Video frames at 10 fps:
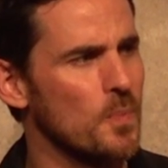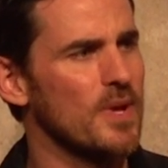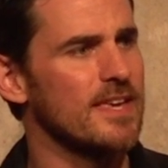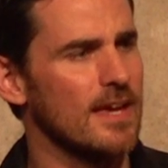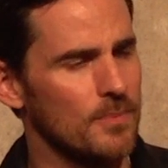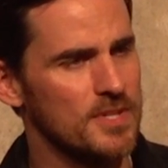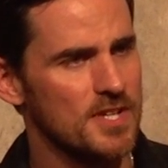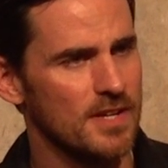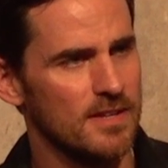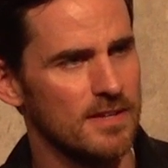weekend. We
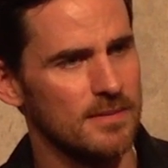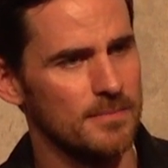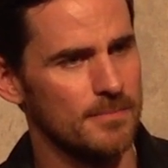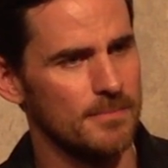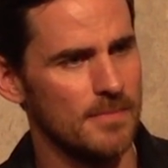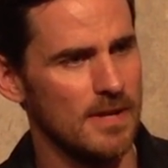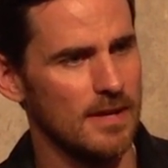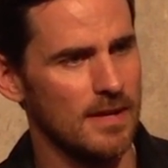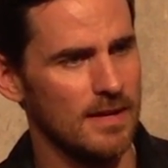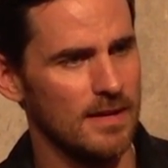shot
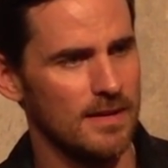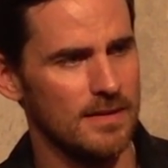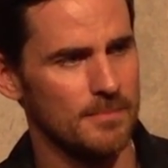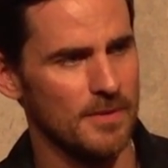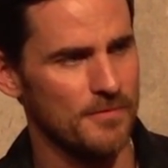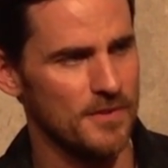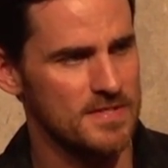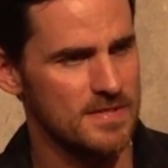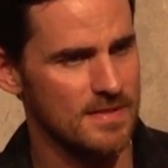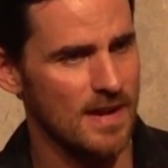my
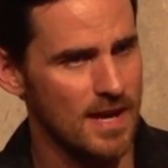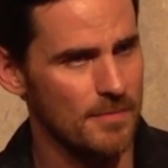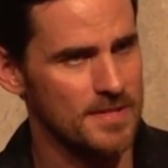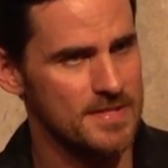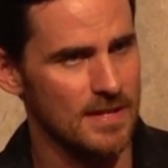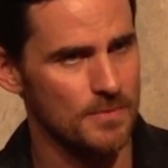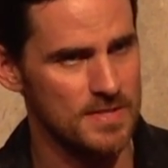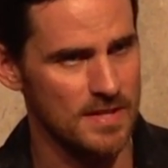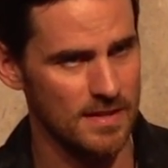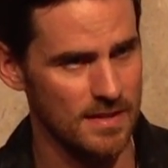first time on set
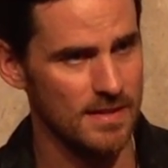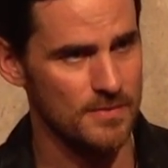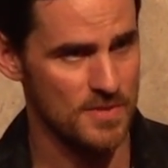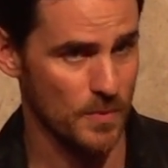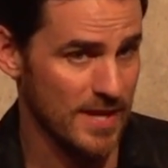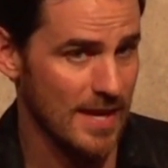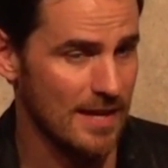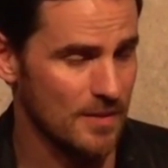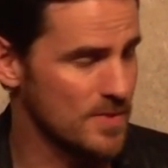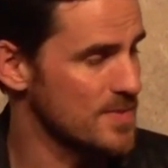was a
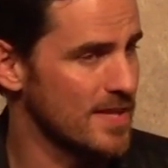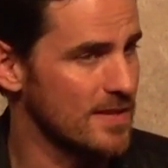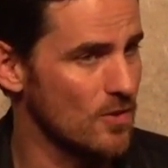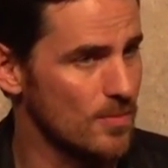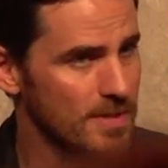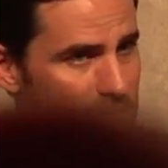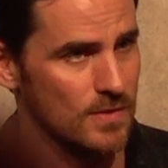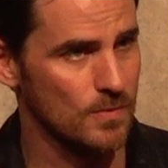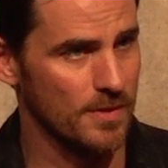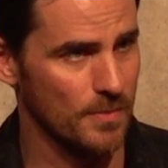weekend, which we didn't normally
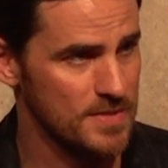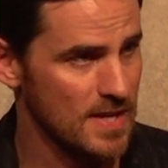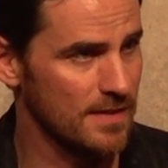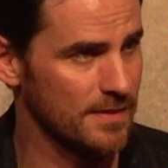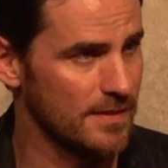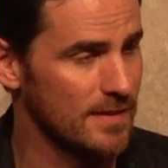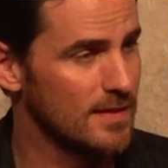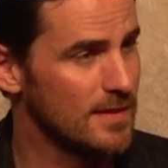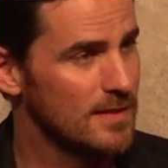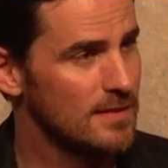do, but it was on
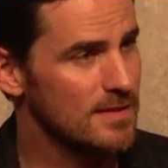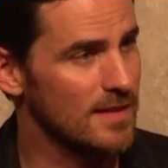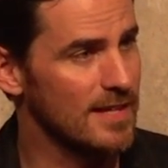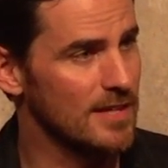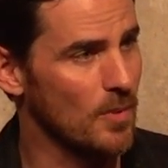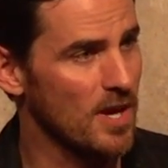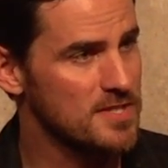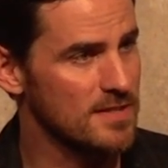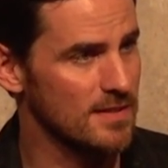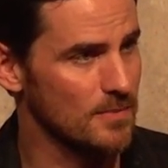the Lady
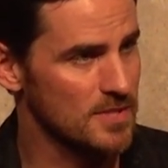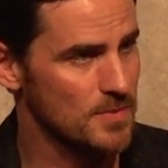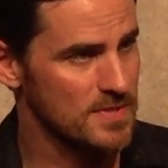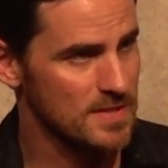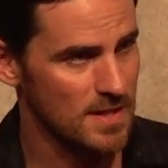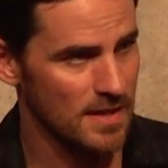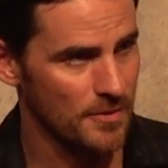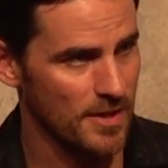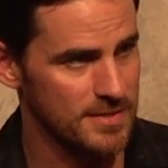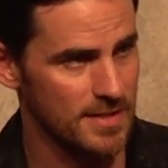Washington, which was the
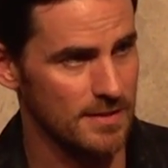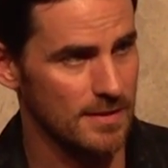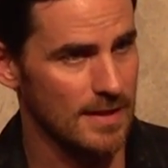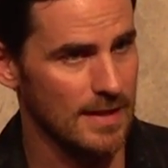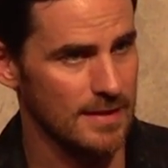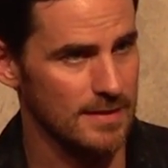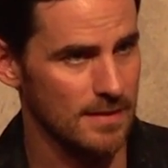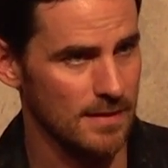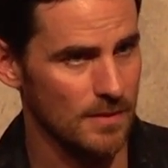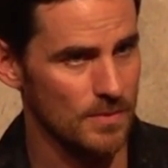Jolly Roger,
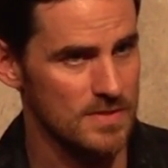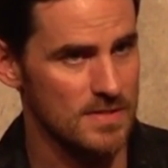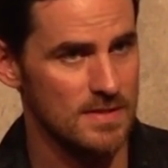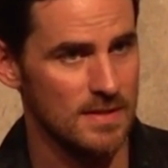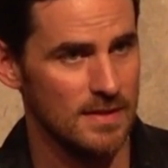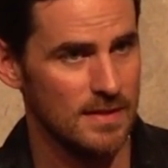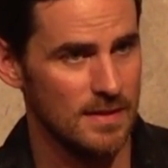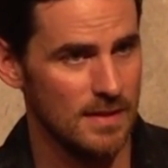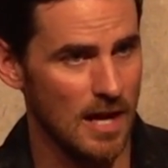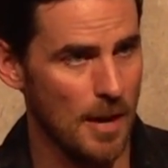and it was
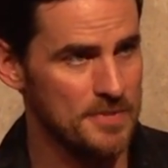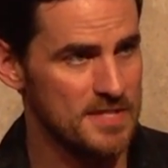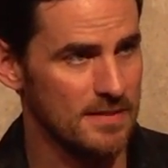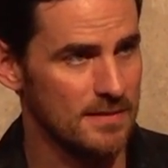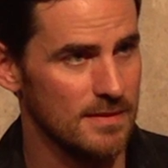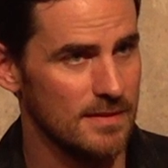opposite